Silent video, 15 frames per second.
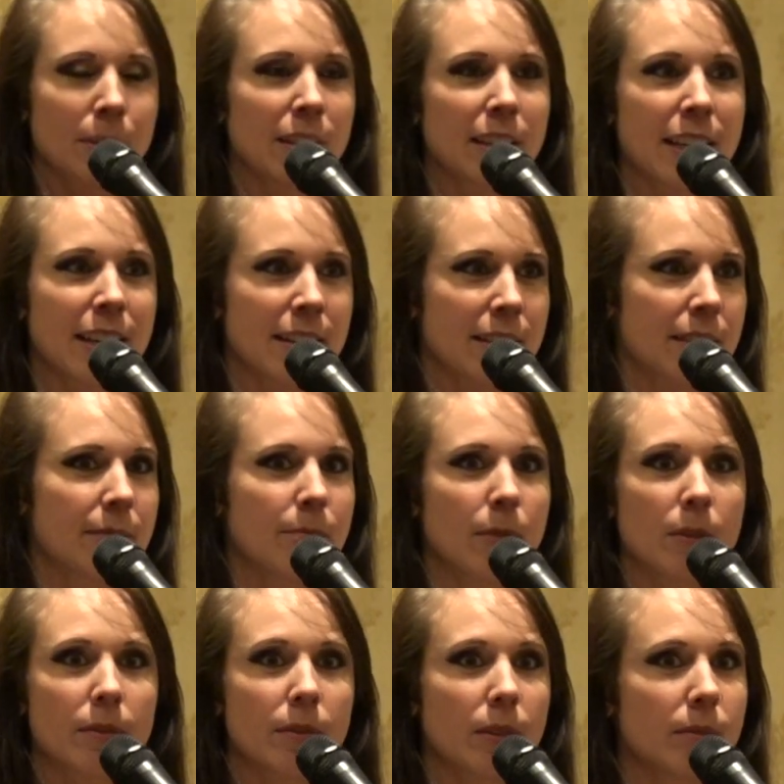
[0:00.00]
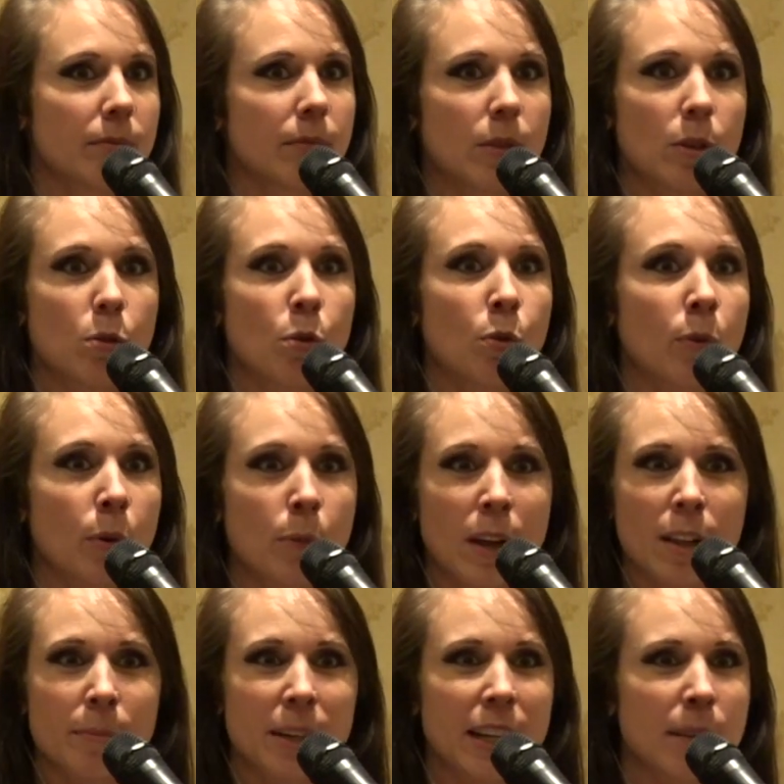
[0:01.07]
really is
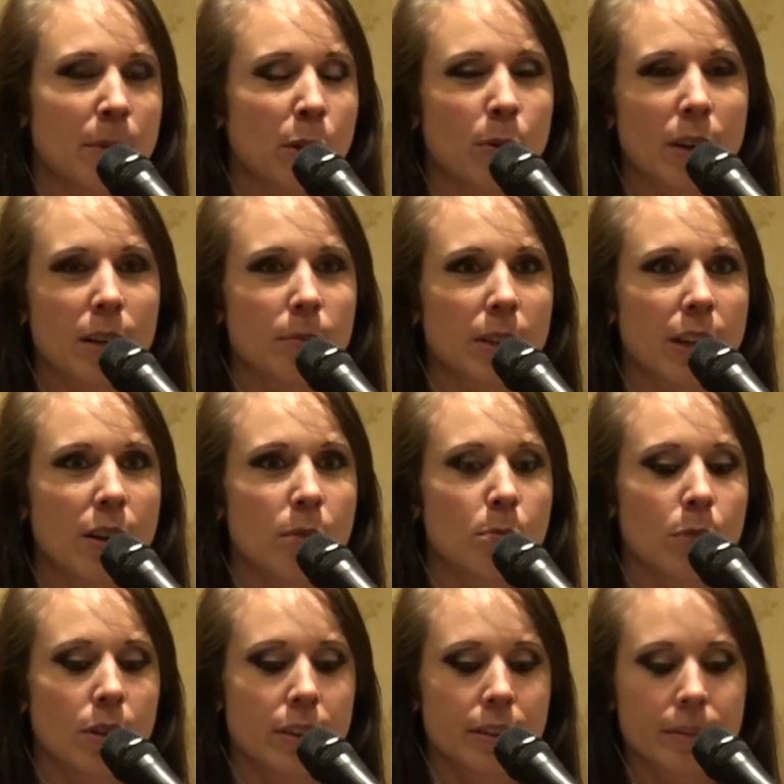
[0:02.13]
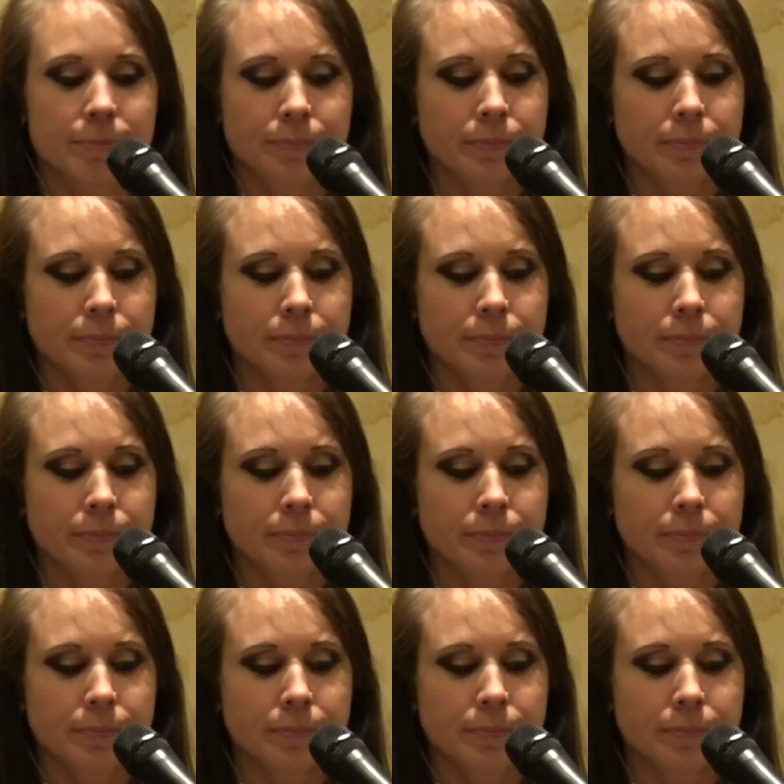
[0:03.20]
overwhelming and I'm incredibly humbled.